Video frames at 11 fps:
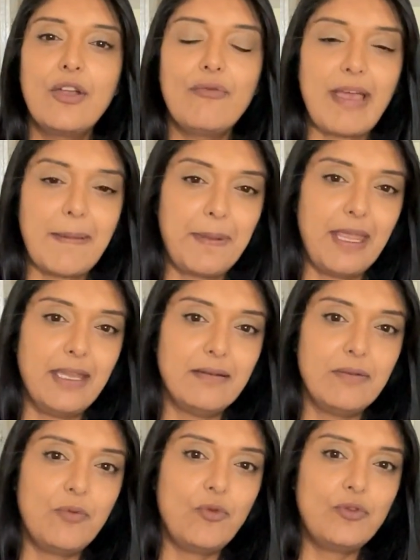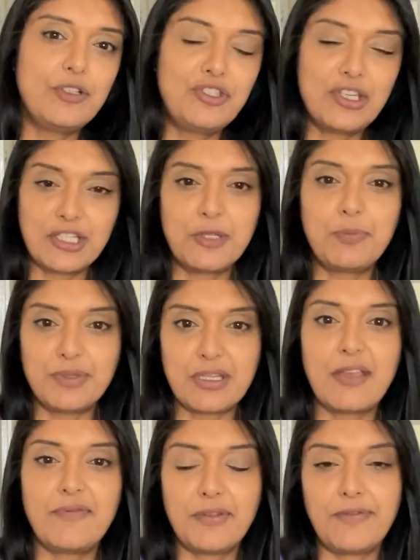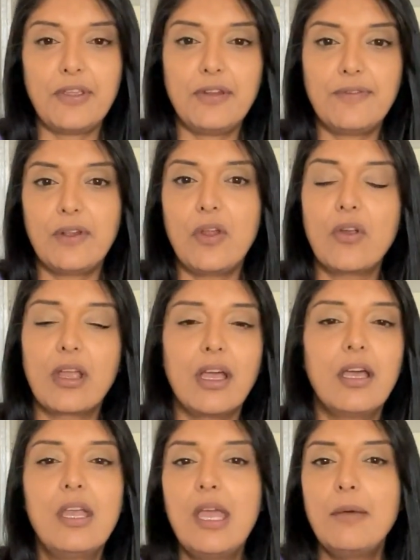wrapping just to preserve the food for longer.